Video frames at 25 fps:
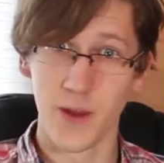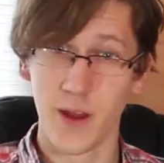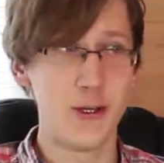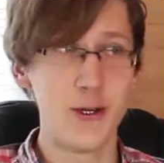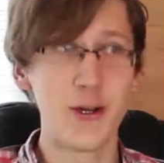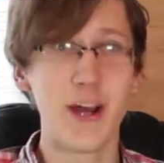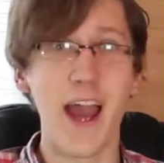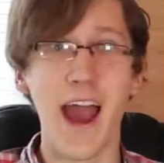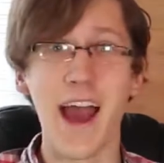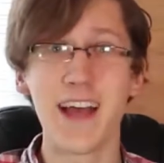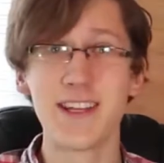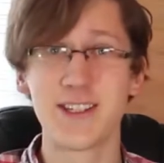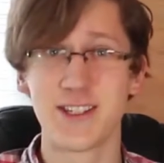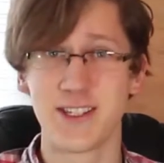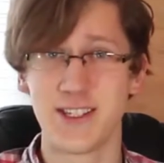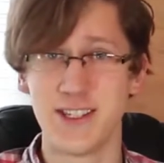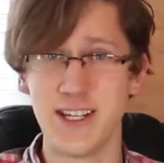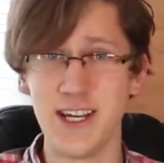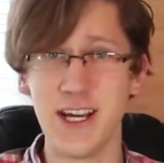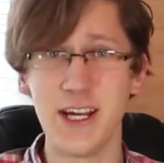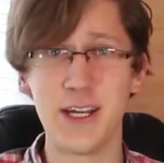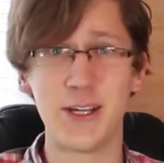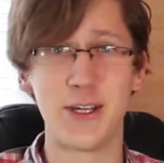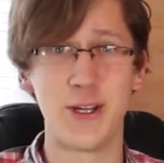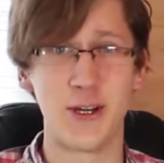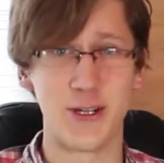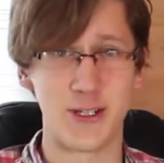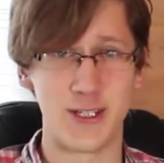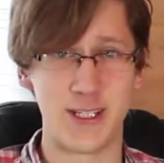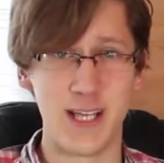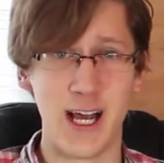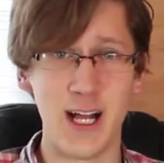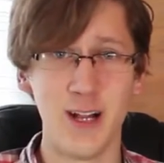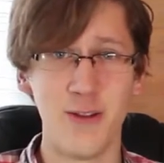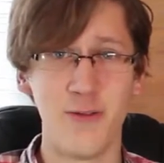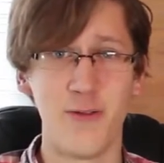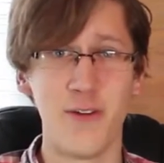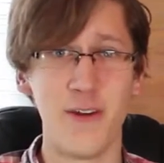You can see it
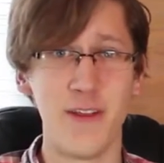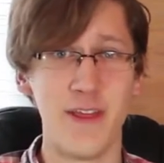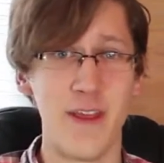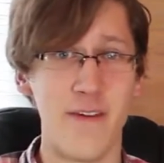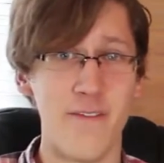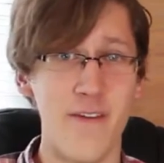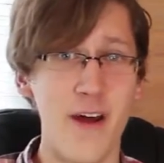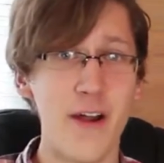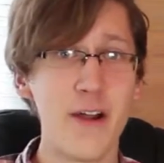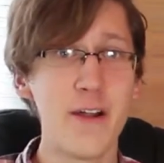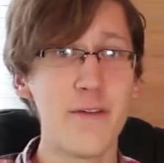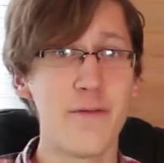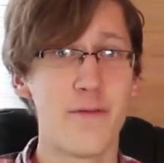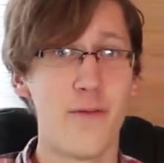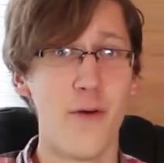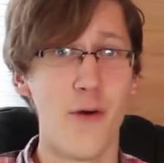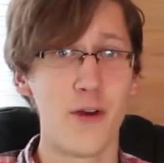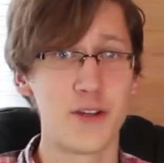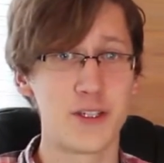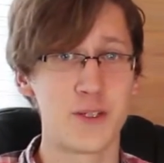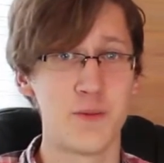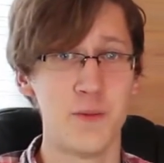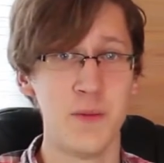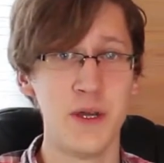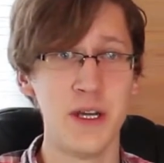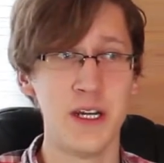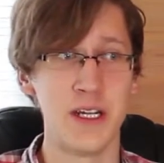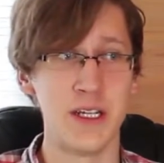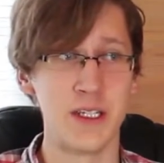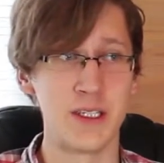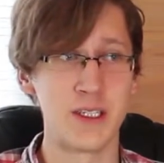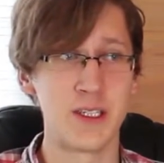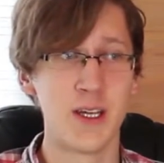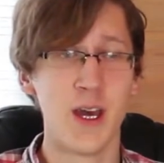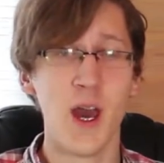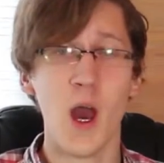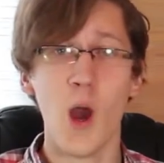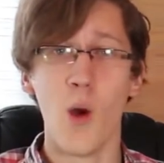yourself in the very first
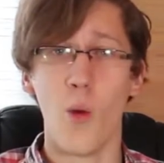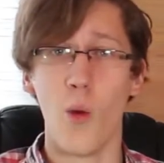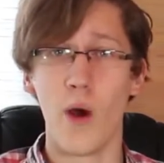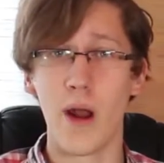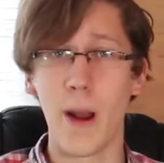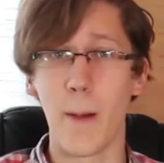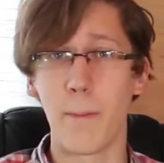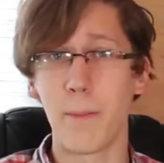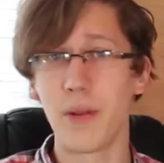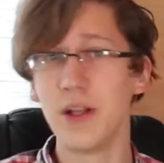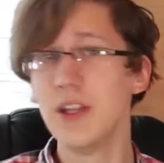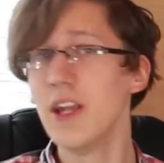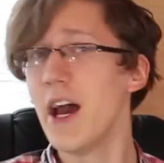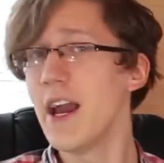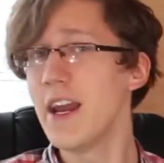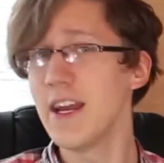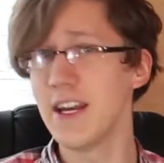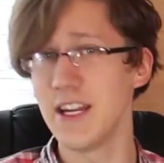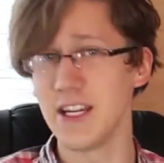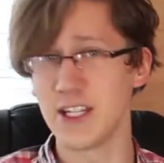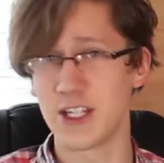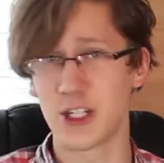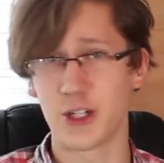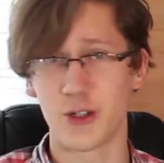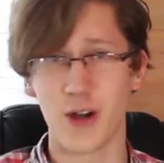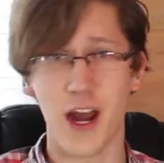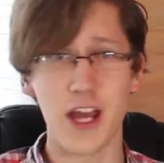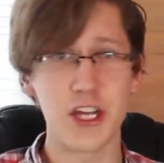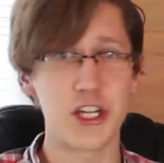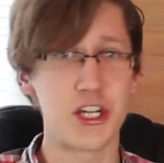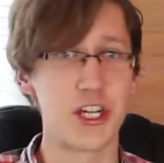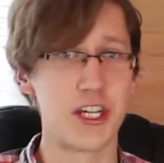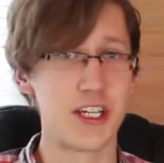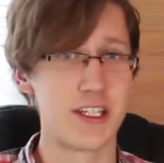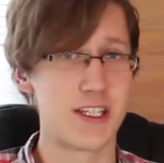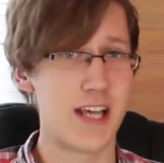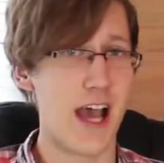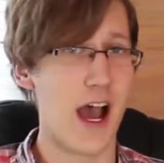minute, when a plane is
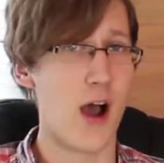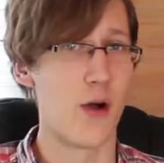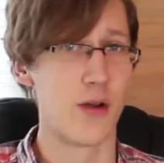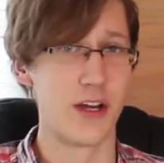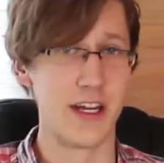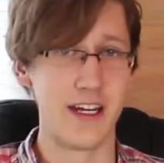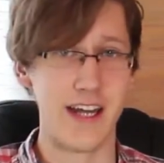crashing down